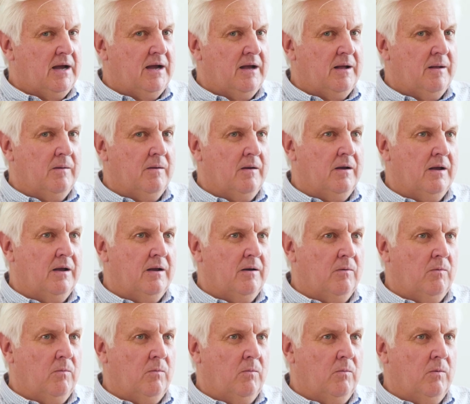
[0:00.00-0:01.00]
Well,
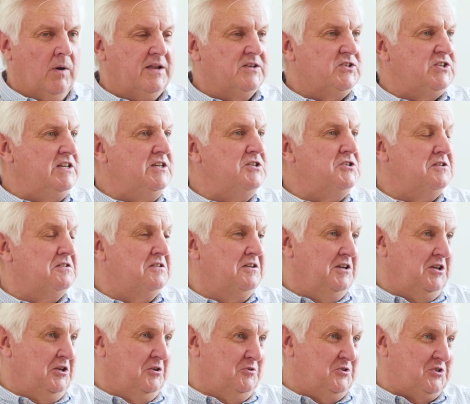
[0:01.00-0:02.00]
it's easier
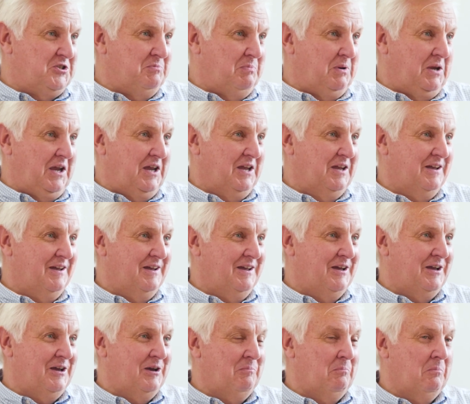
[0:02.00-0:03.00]
than it used to be.
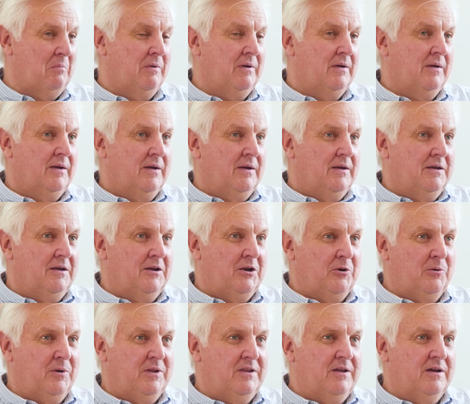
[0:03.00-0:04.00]

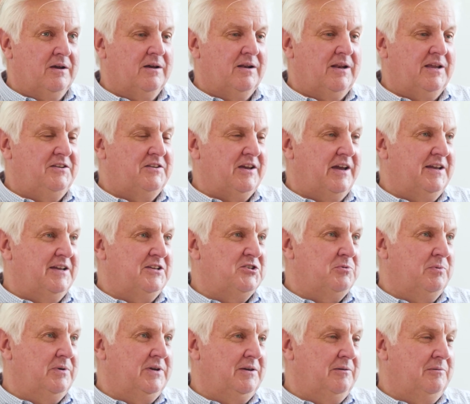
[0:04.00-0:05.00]
In the early
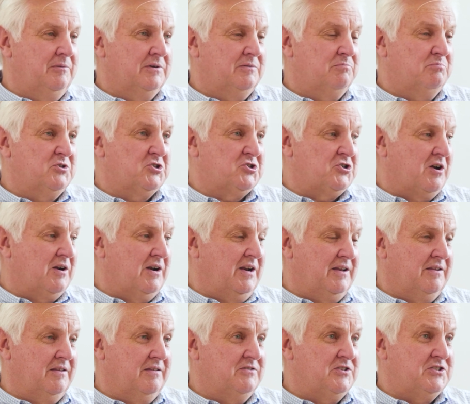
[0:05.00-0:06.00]
days, we were
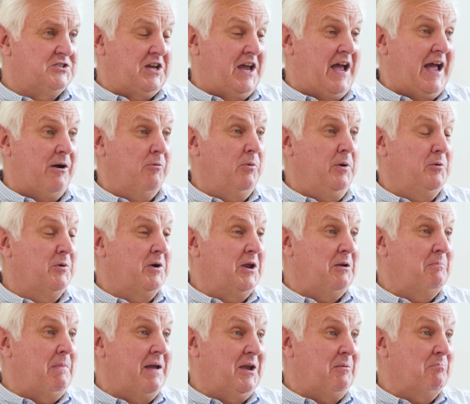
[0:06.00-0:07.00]
struggling as to how we were
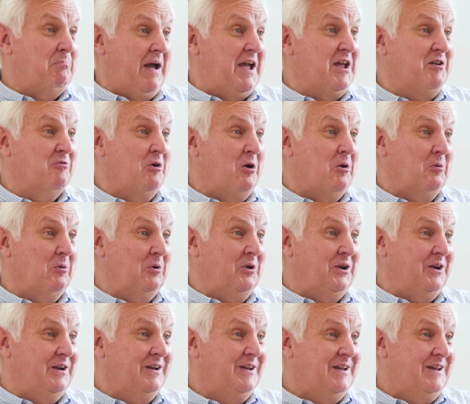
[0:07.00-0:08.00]
going to make payroll
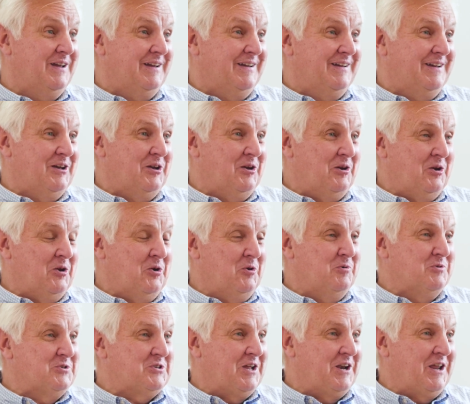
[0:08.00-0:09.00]
and
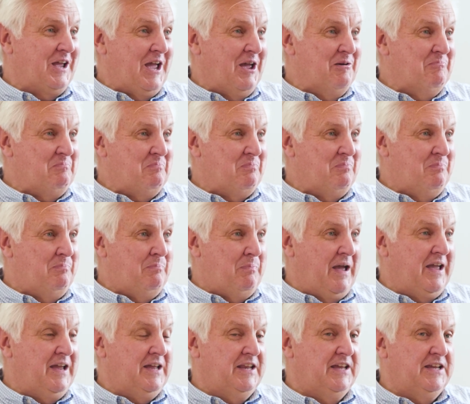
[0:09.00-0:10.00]
who was going to get
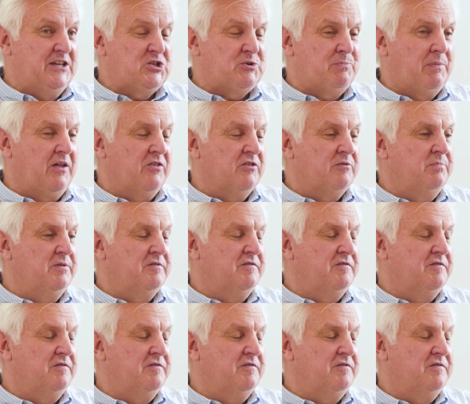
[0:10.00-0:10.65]
paid each month.